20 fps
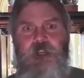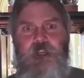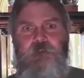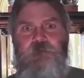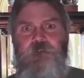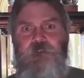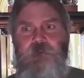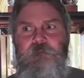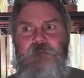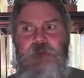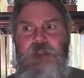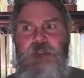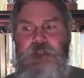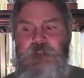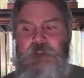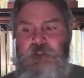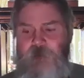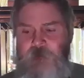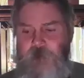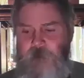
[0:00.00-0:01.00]
he's a very
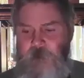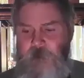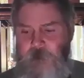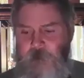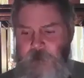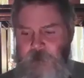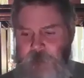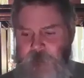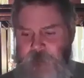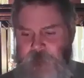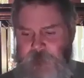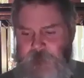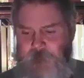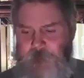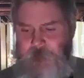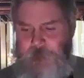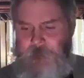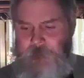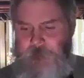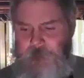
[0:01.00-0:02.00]
handsome man,
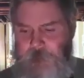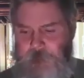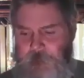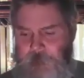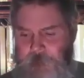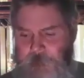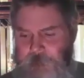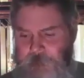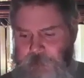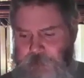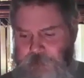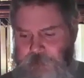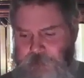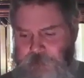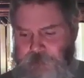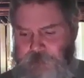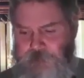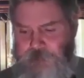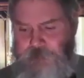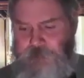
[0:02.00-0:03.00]
and
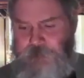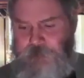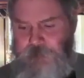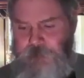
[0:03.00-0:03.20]
uh,